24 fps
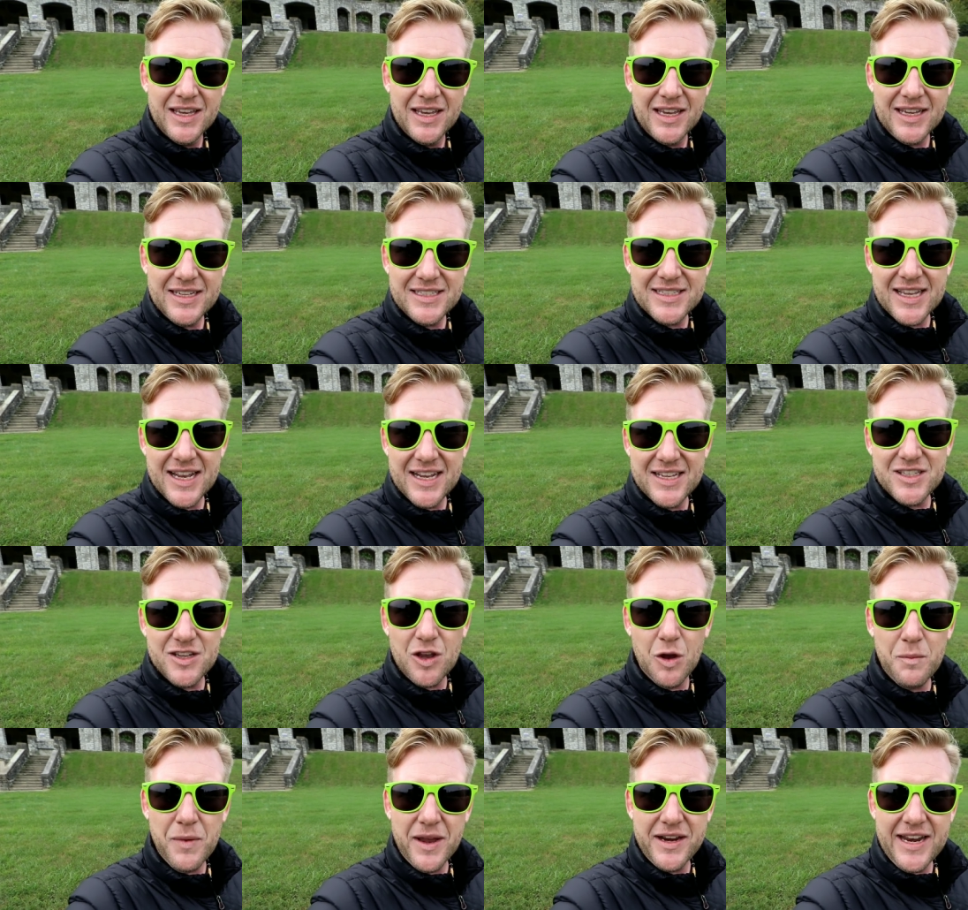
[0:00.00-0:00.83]
And he said, I
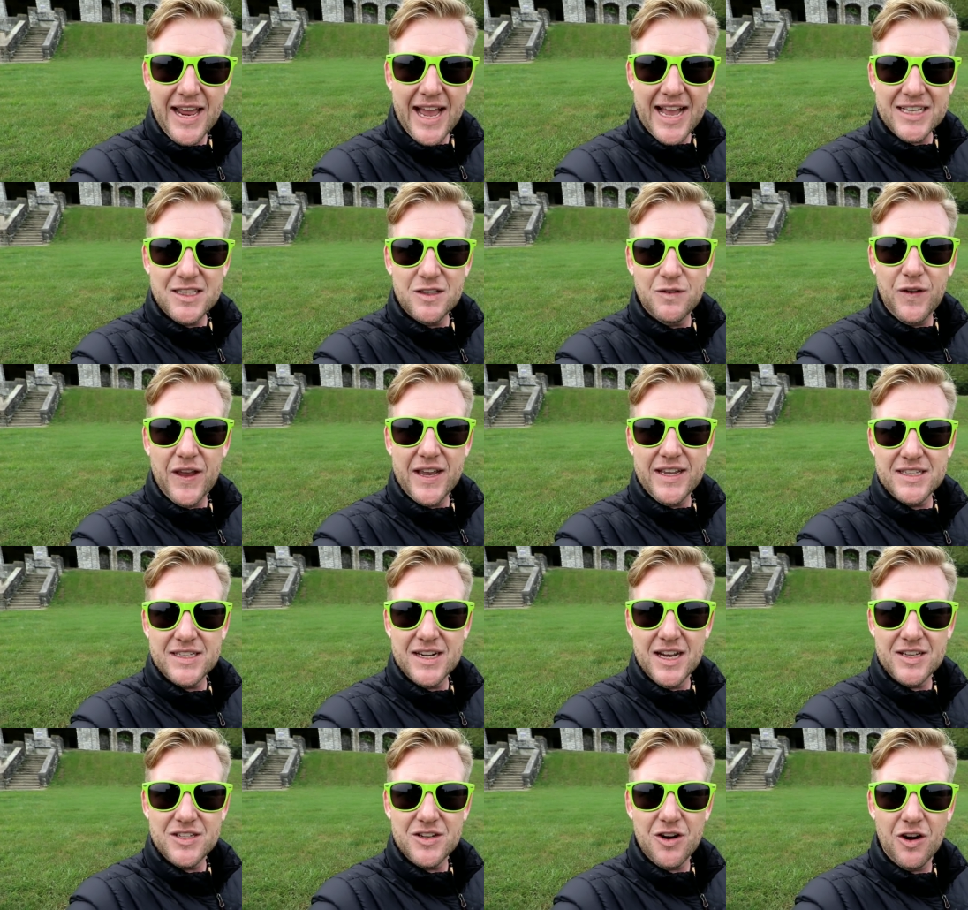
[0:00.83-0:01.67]
saw my dad's
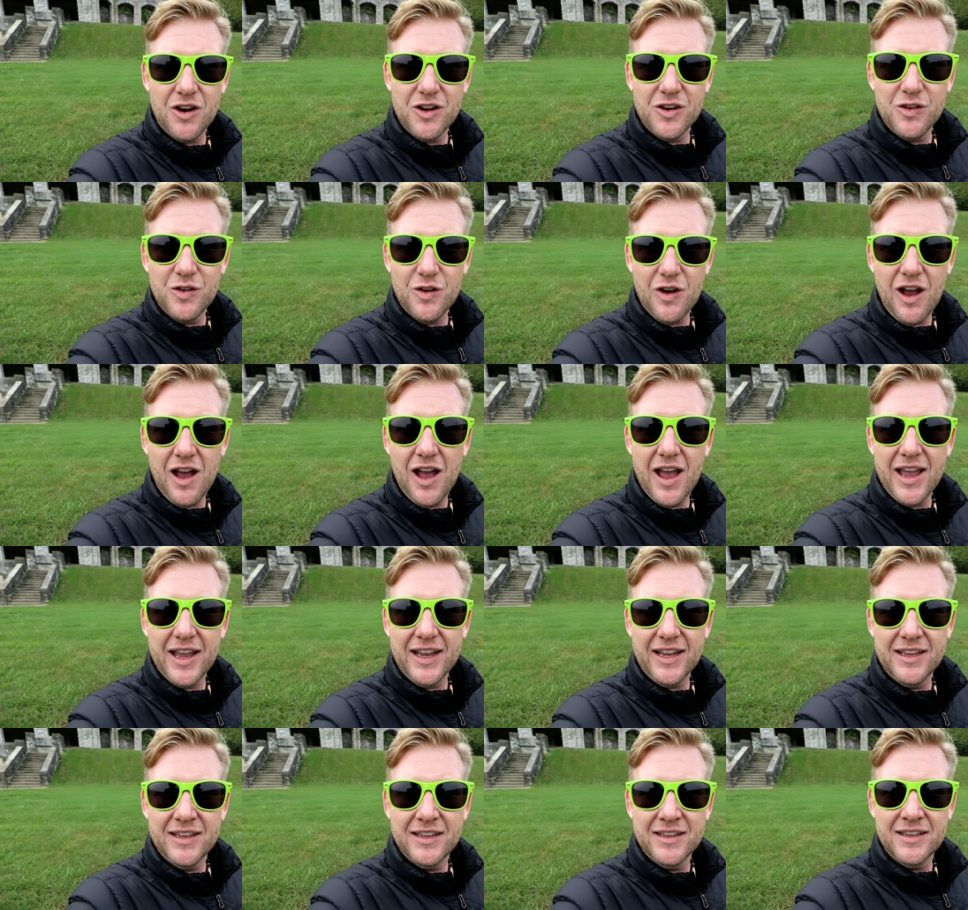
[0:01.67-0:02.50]
face and I started
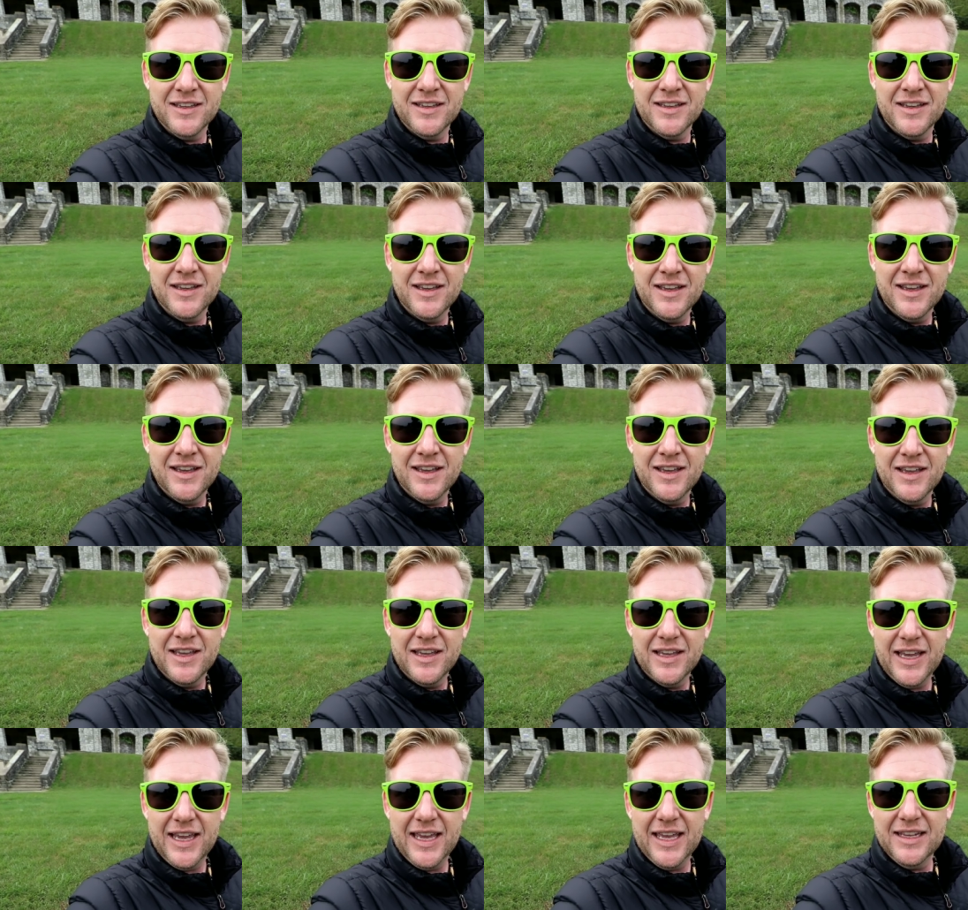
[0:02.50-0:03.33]
crying.
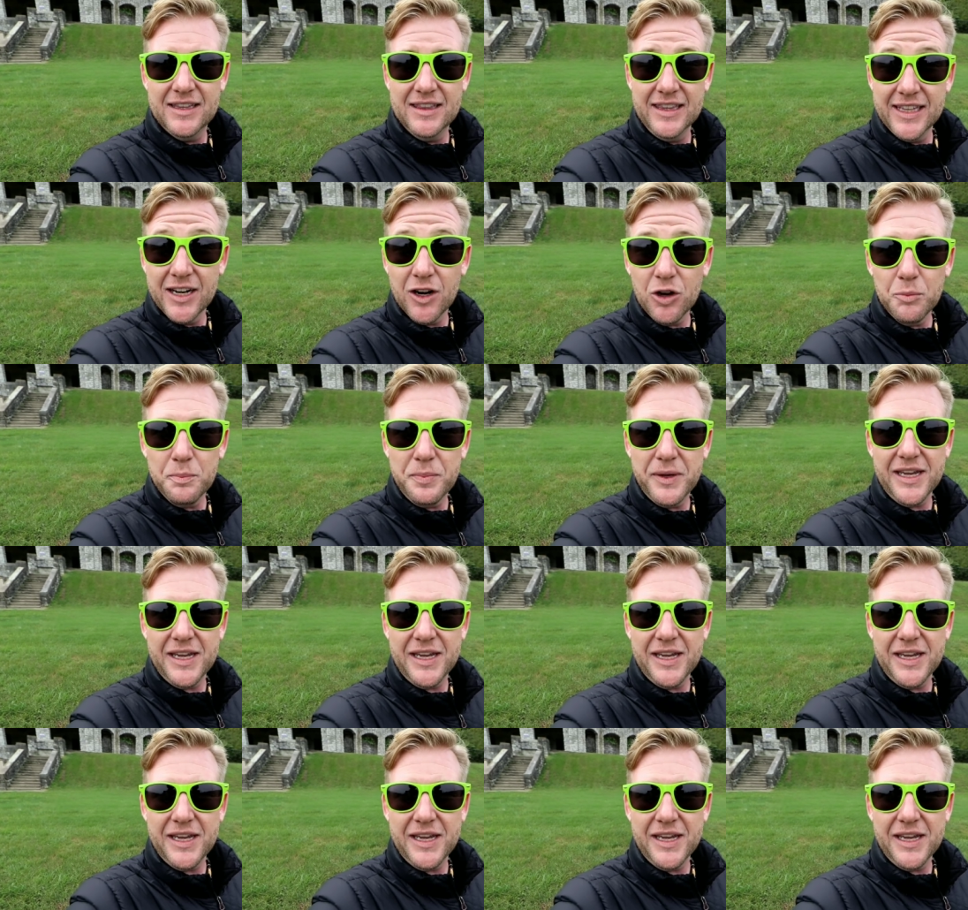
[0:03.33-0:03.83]
And little